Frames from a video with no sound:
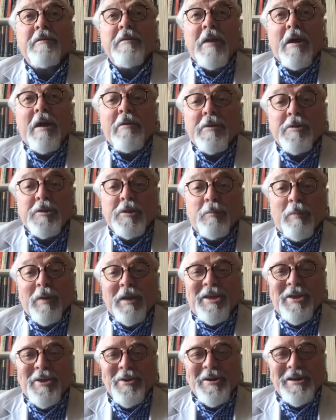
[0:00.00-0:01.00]

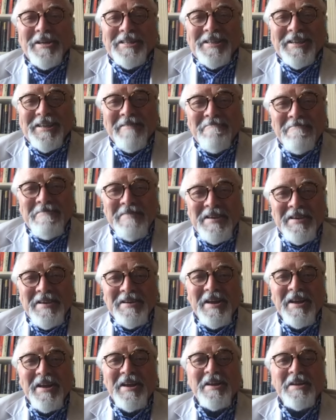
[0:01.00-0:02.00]
conspicuous
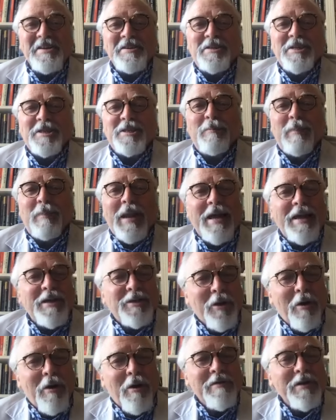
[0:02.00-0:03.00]
displays
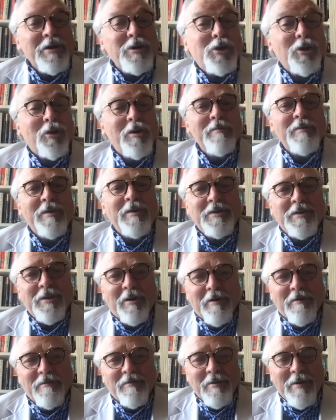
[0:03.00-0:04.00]
of enjoyment
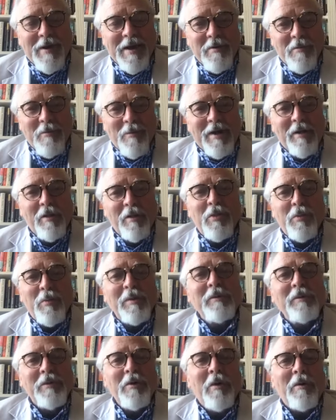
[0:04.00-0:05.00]
of great wealth
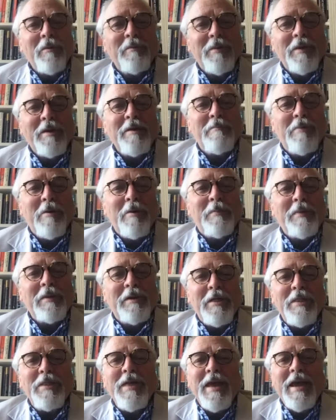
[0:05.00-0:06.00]
will not be a
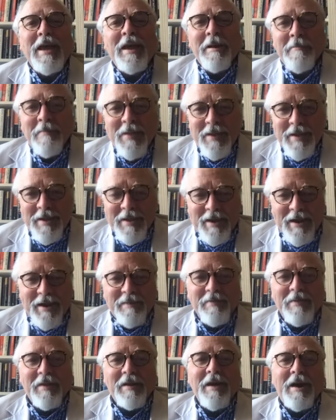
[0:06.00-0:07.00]
popular thing
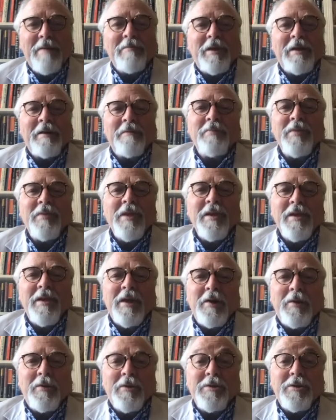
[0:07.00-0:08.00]
in the coming
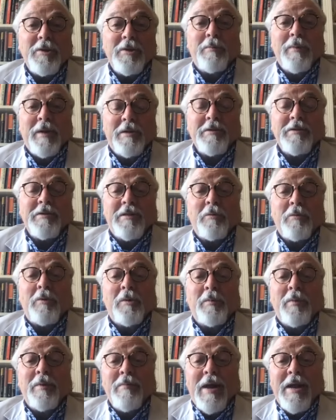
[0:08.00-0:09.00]
year or two, because there
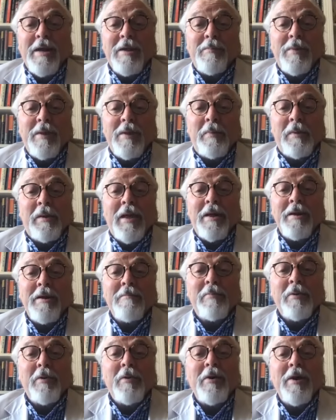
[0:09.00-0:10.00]
will be many people
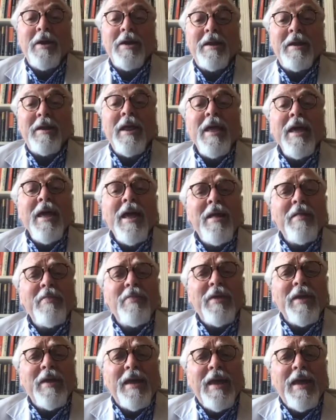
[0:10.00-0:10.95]
unemployed, and the